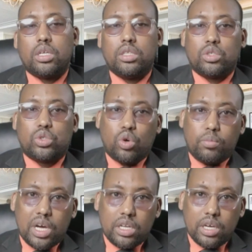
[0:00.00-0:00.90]
The
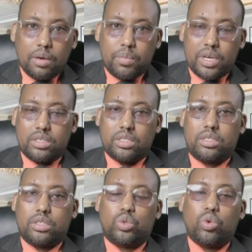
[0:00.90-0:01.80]
Somali
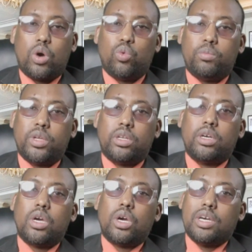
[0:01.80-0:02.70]
ambassadors who are women
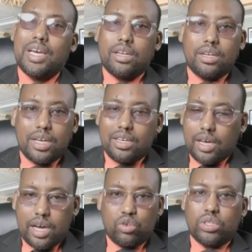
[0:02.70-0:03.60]

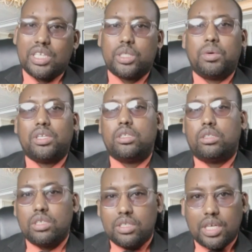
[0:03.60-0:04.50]
are not expected
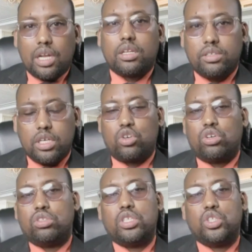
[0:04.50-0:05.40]
to sell their
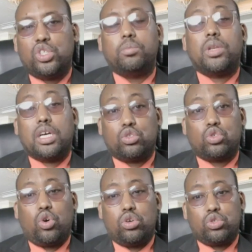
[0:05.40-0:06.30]
country cheaply and
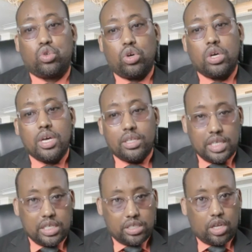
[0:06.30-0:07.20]
so on. So
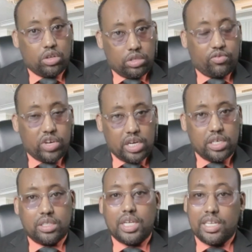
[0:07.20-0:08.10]
there is a lot of
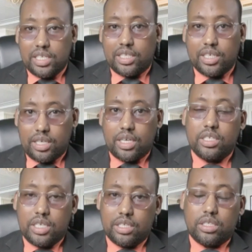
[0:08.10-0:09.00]
credit, and yet again,
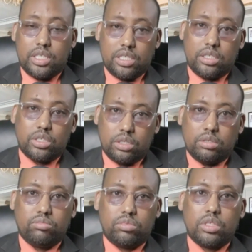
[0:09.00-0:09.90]
yes, there
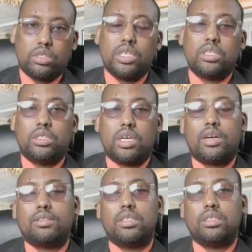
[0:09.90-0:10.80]

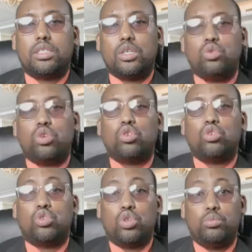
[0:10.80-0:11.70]
are things that you can
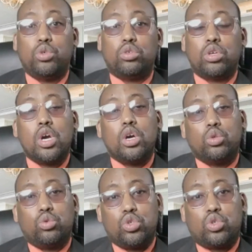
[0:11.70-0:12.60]
contribute
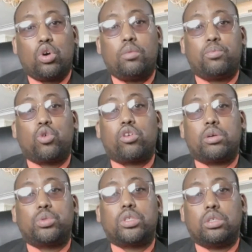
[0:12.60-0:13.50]
to stop
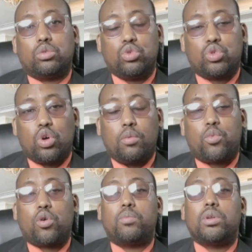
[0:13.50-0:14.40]
corruption, to stop
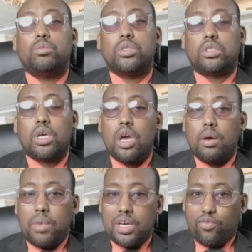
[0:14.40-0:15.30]
problems
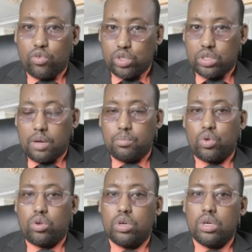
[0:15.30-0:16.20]
by, for
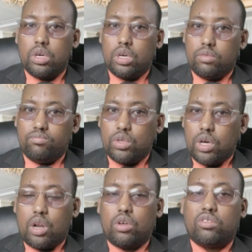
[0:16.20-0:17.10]
example,
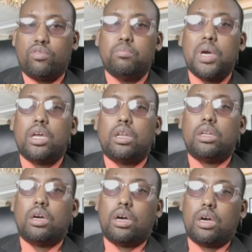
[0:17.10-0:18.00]
a lot of male
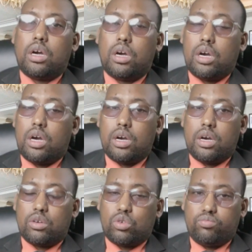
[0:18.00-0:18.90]

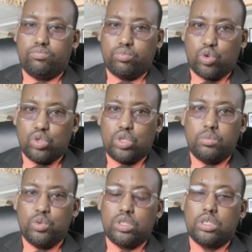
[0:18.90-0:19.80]
are
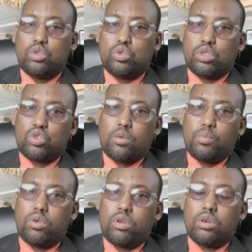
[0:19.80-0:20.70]
contributing to the
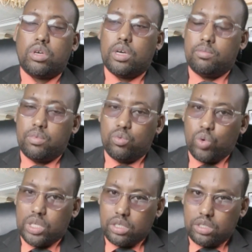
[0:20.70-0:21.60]
trouble,
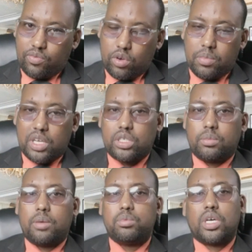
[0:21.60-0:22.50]
whether it's from
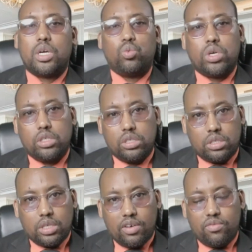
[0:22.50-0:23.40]
Al-Shabaab side, whether it's
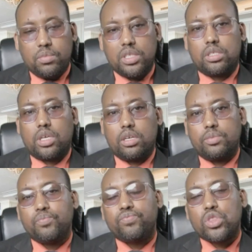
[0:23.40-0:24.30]
the government side.
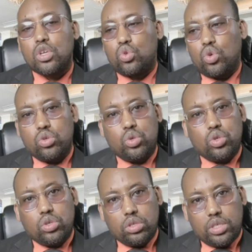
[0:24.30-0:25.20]
So
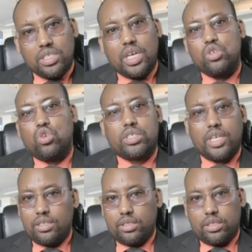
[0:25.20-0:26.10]
these are your
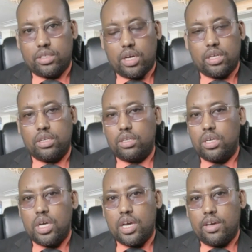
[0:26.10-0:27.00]
sons, and
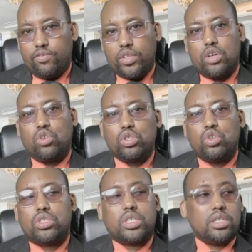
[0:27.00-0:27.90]
if they are not
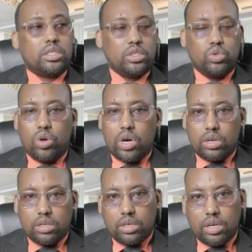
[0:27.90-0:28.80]
your sons, you
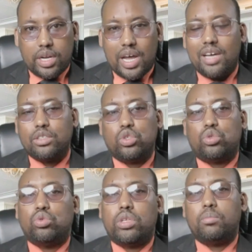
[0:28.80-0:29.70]
are an auntie
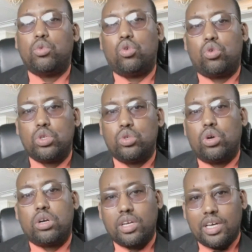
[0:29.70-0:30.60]
to them or you
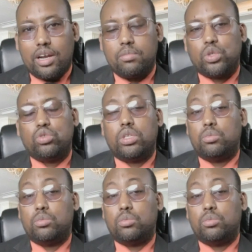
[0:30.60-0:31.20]
are a grandma to them.